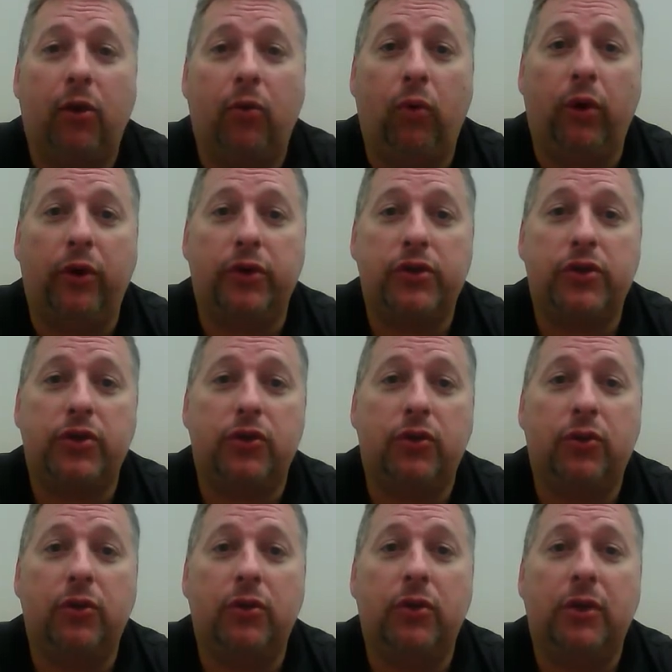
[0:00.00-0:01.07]
where the
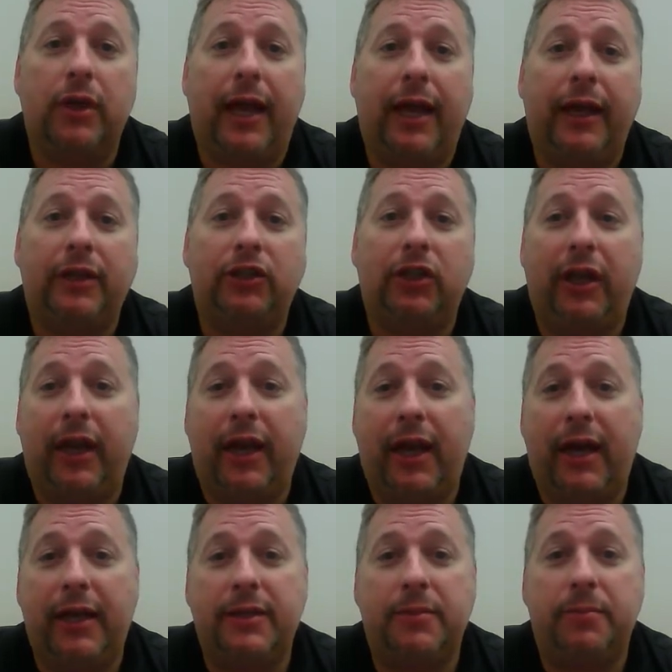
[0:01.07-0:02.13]
school actually
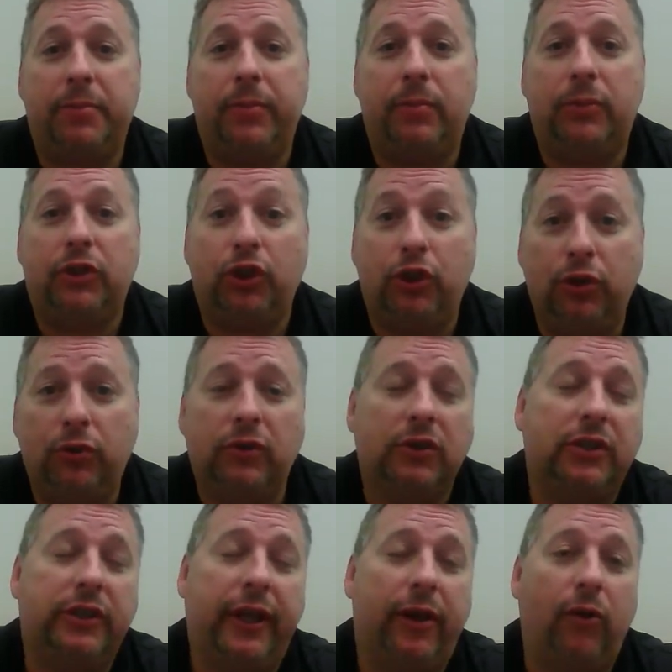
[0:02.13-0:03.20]
has
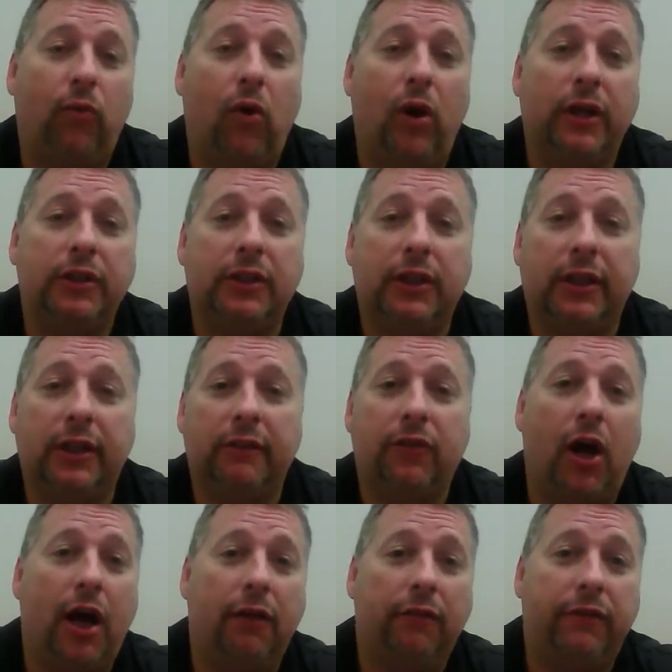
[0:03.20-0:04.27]
students that want to live
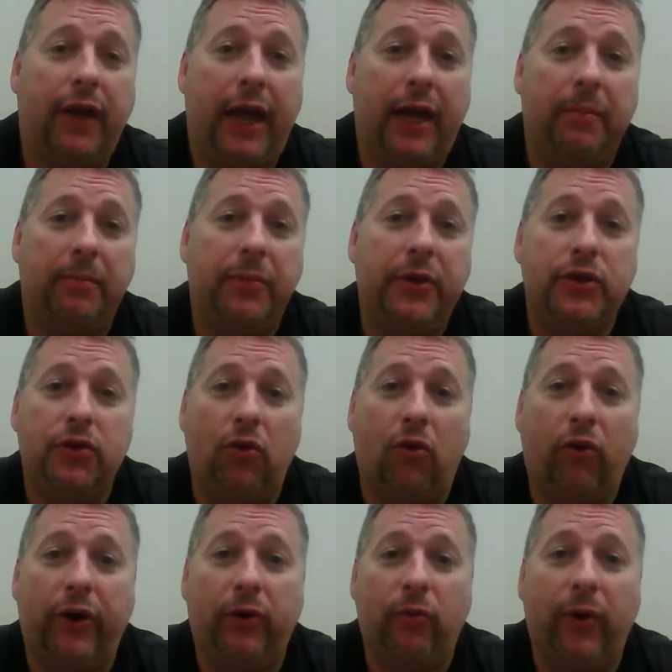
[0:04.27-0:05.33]
off campus
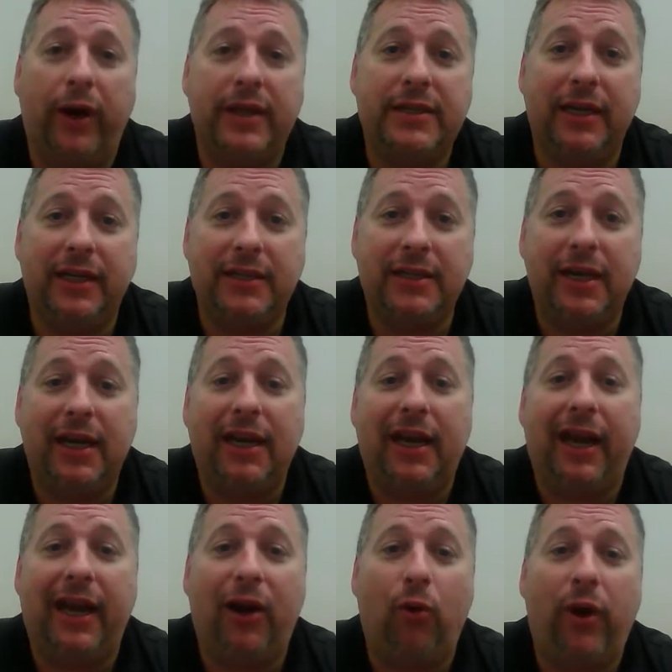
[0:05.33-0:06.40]
or in residence
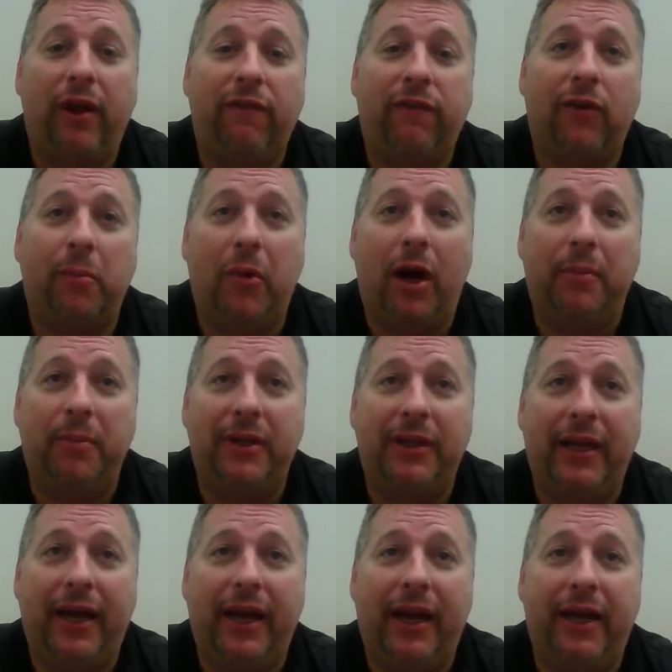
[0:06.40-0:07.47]
and away from mom and
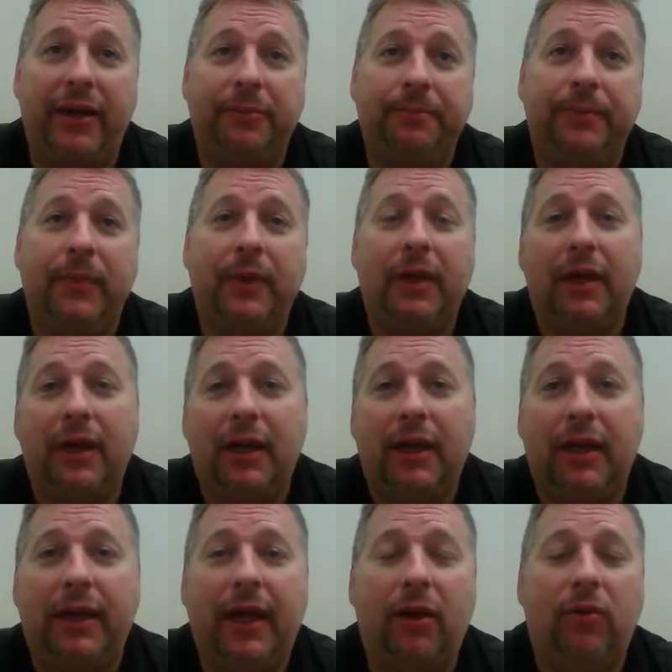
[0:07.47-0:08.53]
dad.
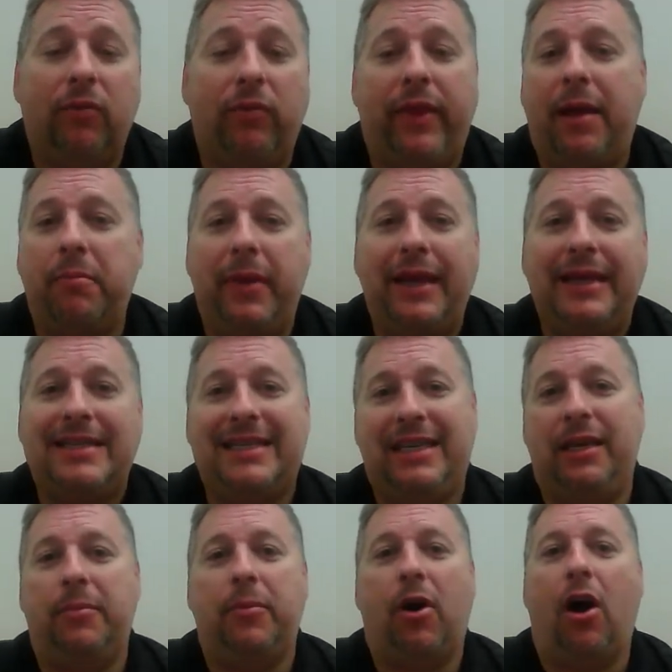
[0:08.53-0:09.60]
Now, that may
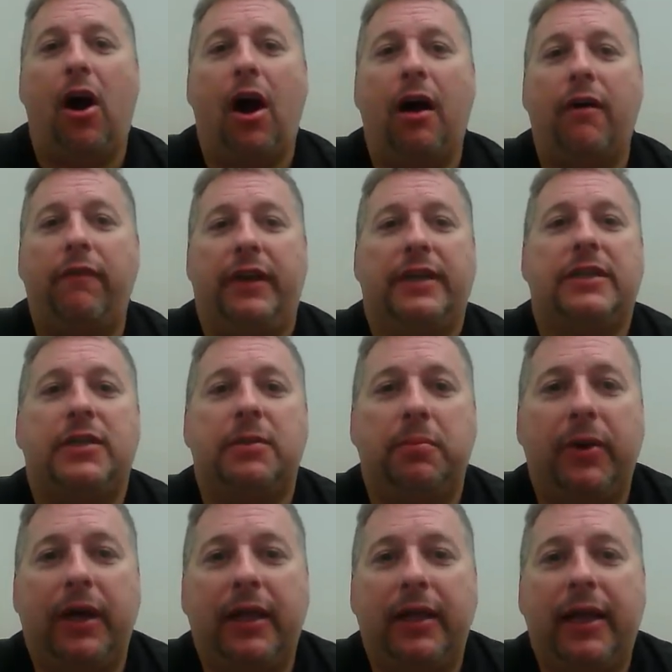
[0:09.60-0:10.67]
seem obvious,
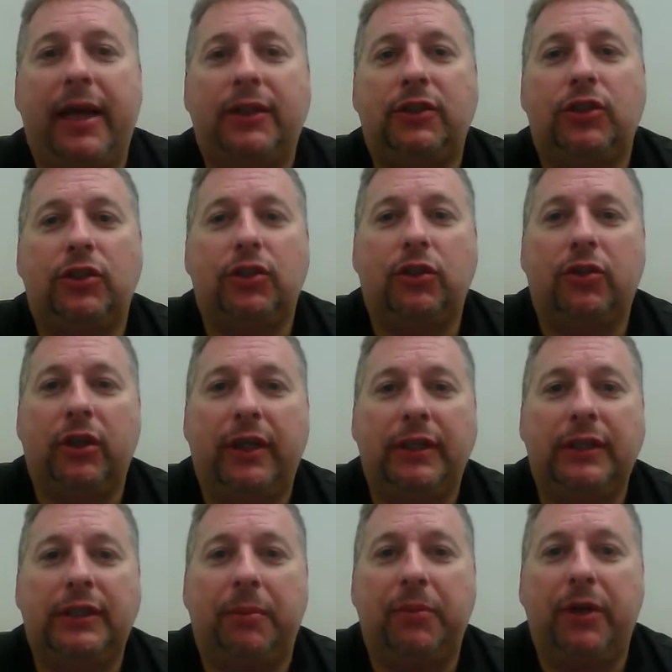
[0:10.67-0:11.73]
but that's certainly
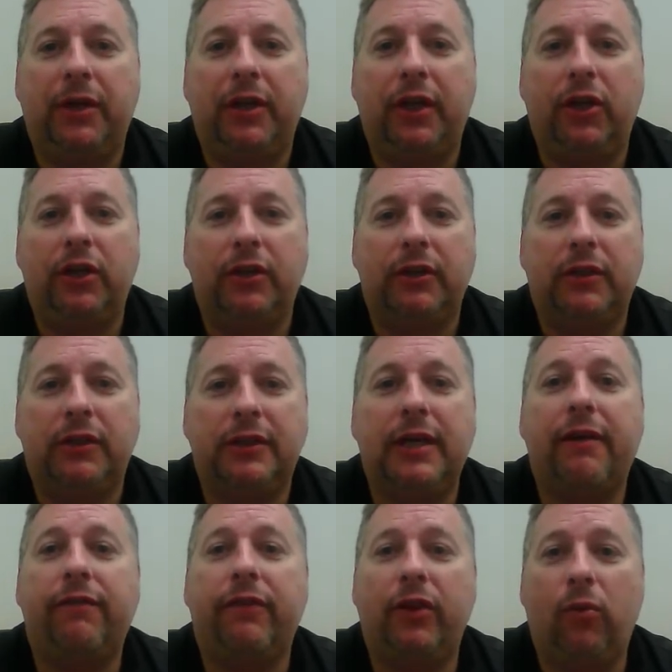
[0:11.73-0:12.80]
something that you
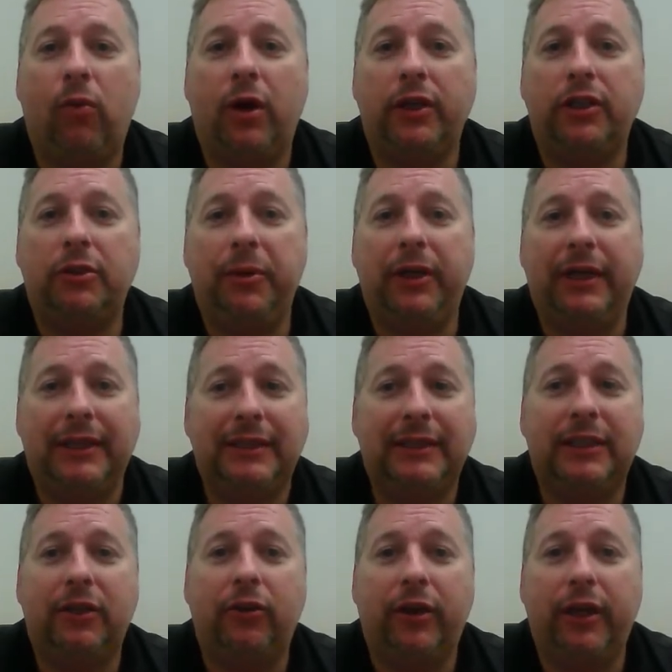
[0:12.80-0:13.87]
definitely want to be
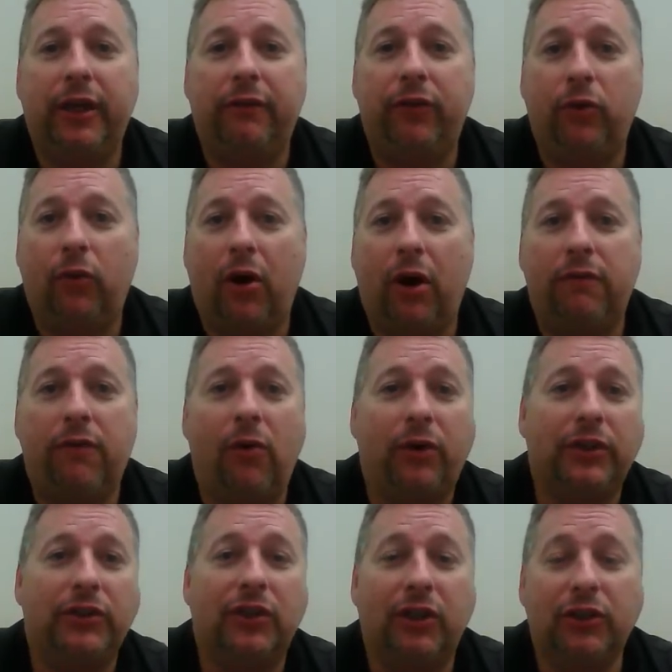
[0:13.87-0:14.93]
considering if you are
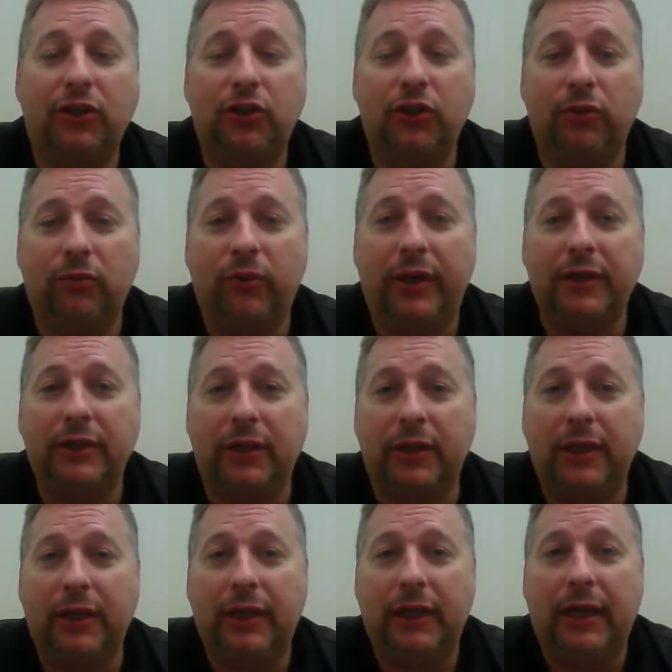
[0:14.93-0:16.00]
focused on student
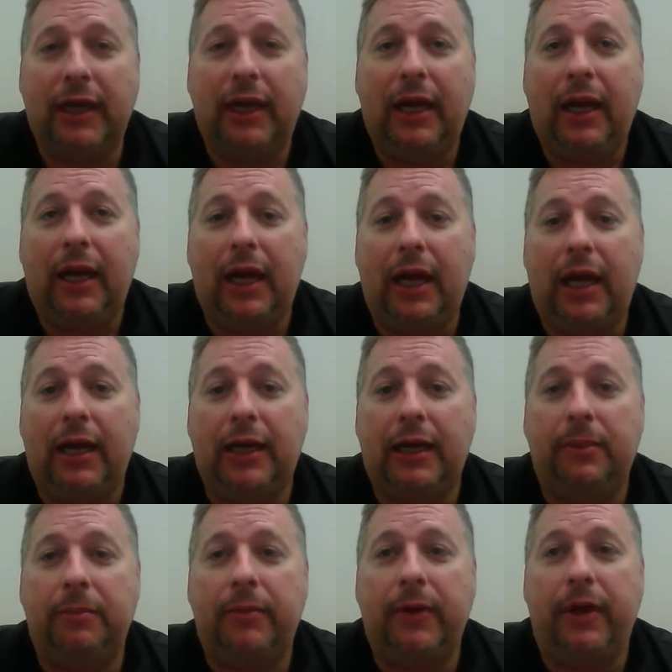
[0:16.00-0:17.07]
rental.
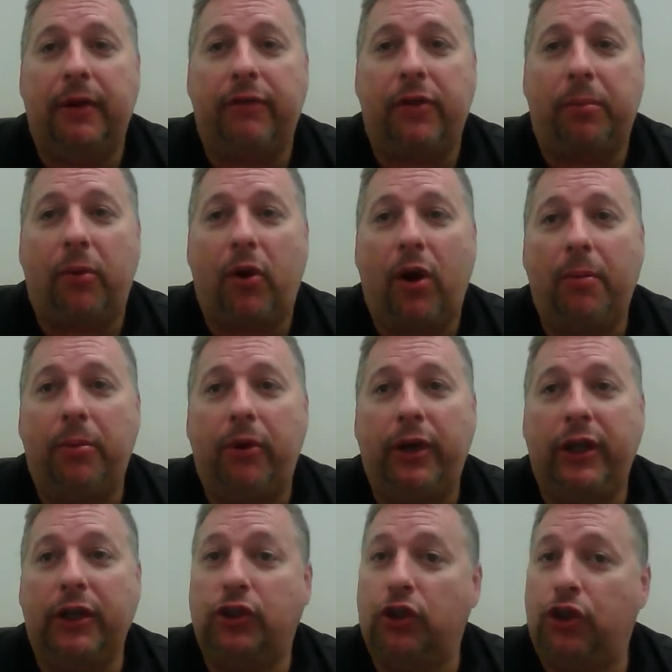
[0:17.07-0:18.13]
If the
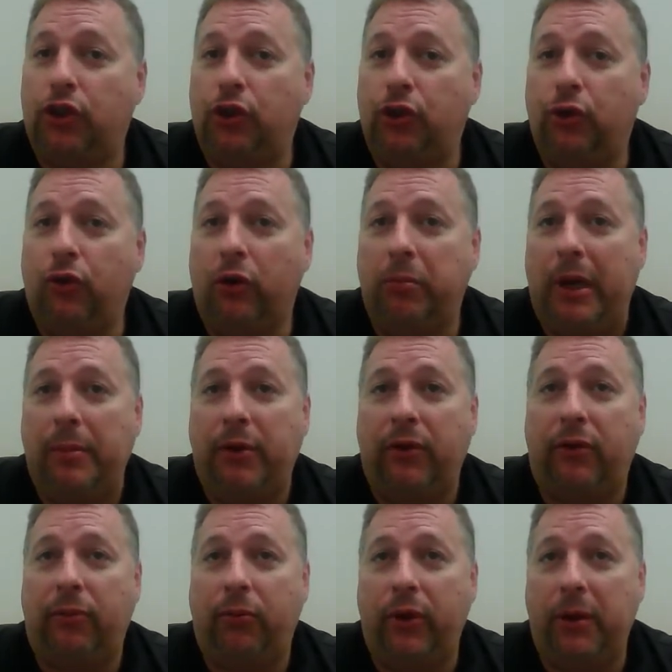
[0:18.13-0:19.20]
property is 2 or maybe
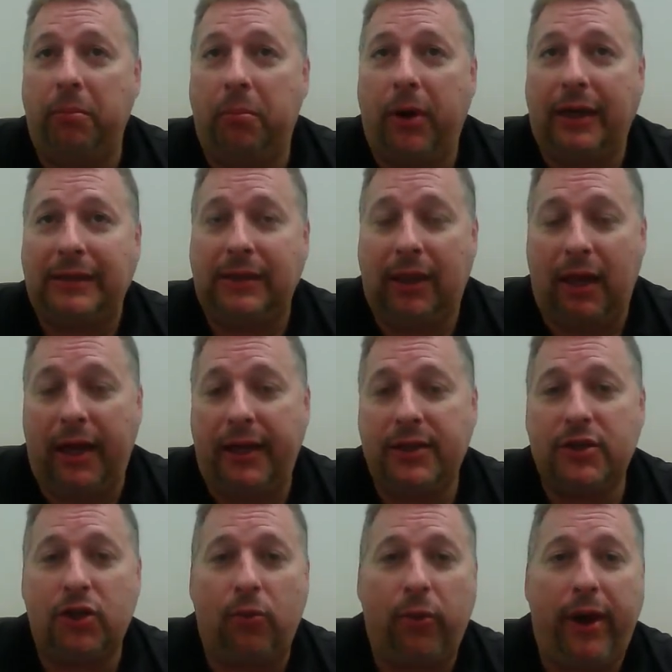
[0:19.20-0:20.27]
3 bus
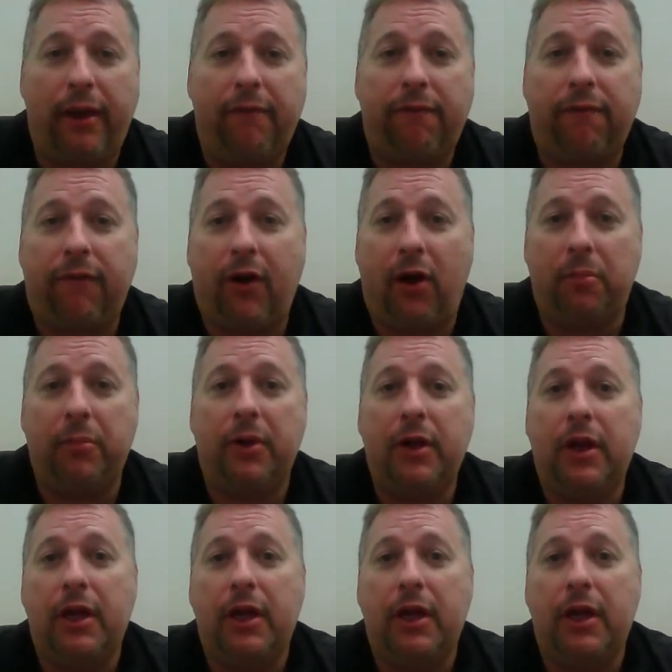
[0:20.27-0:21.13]
lines away from